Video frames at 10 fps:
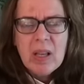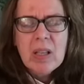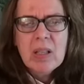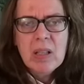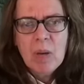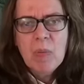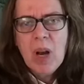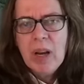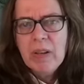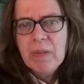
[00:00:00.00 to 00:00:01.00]
some
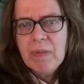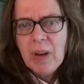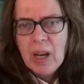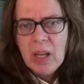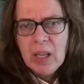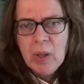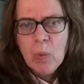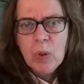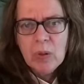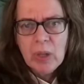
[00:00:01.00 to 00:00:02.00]
kind of filing
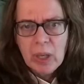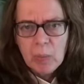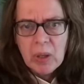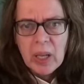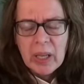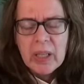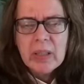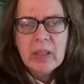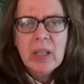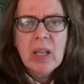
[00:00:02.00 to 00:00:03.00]
will take
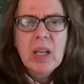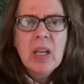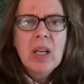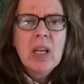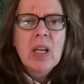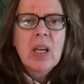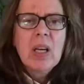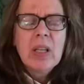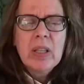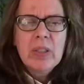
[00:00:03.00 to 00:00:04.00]
place.
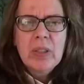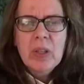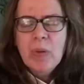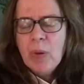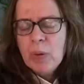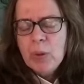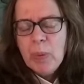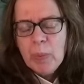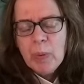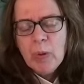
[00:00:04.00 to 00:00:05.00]
Those
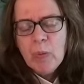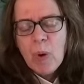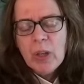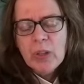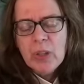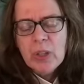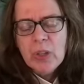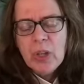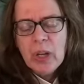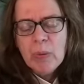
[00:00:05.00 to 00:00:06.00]
people who've watched this
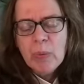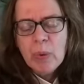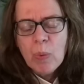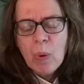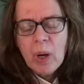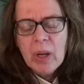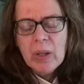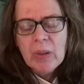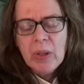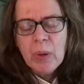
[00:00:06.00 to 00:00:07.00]
channel for a
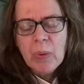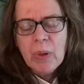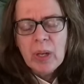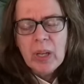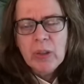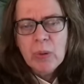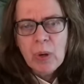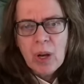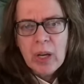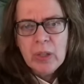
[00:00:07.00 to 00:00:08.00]
while know that I
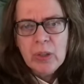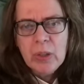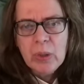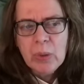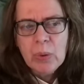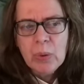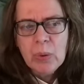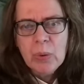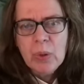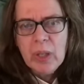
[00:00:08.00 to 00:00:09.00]
try
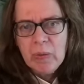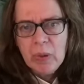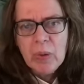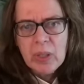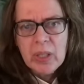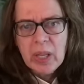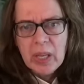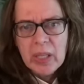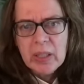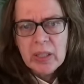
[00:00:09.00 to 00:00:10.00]
to give you the
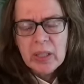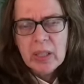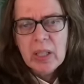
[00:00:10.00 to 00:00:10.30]
dates